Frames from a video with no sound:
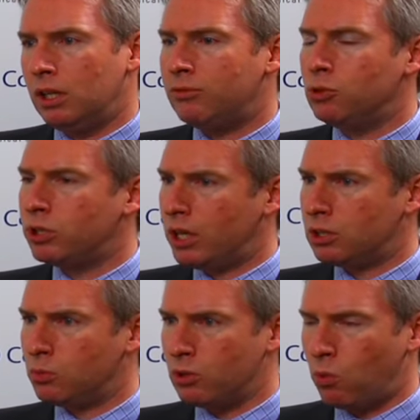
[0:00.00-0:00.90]
If you
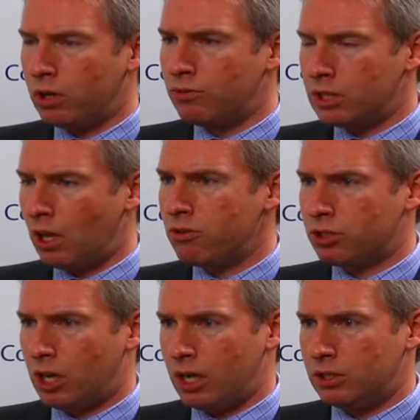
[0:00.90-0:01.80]
test with one of these other
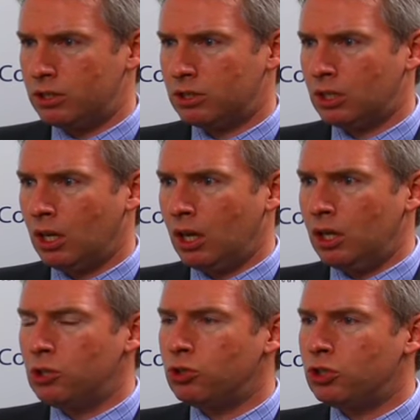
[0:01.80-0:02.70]
tests,
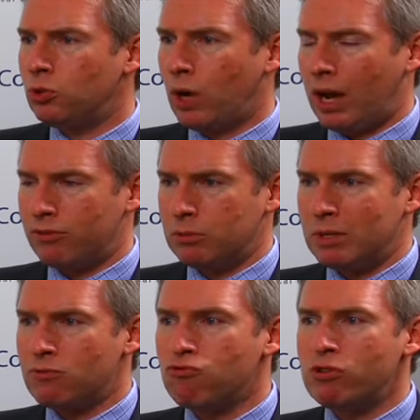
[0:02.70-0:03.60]
you still have to
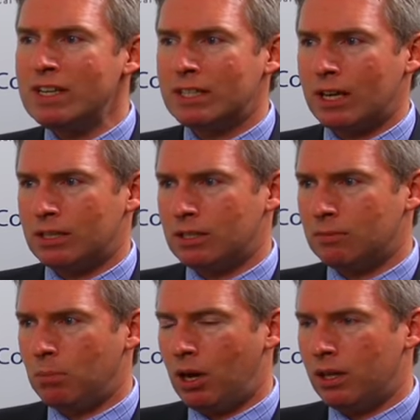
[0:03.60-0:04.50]
be
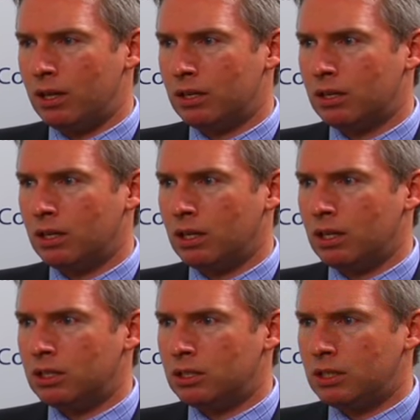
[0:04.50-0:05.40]
retested by the
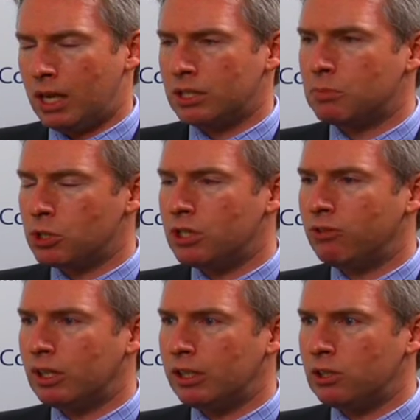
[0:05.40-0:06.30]
test
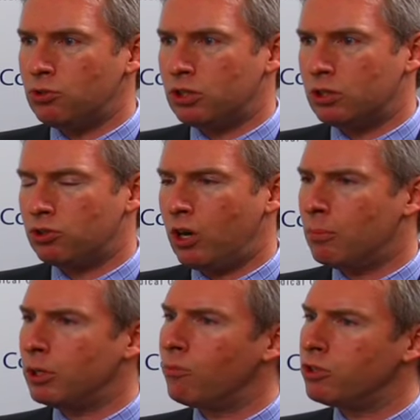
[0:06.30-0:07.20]
specifically used in the
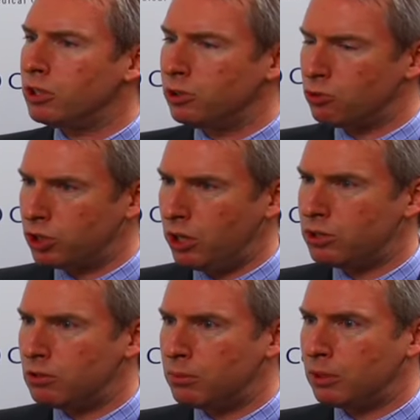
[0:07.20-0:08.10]
trial, but obviously your
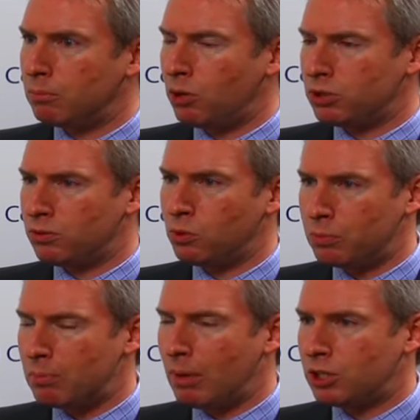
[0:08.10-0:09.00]
chances of being positive
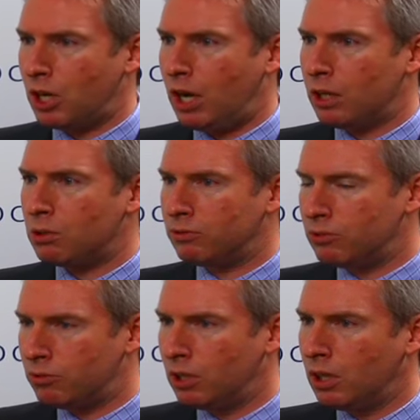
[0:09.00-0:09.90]
will be much higher if
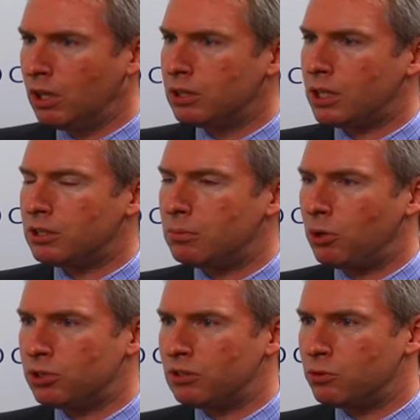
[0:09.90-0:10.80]
you've tested
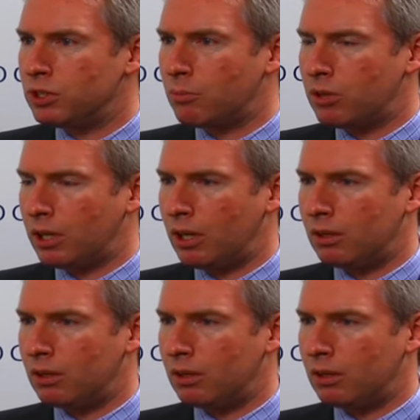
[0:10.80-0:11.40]
positive with something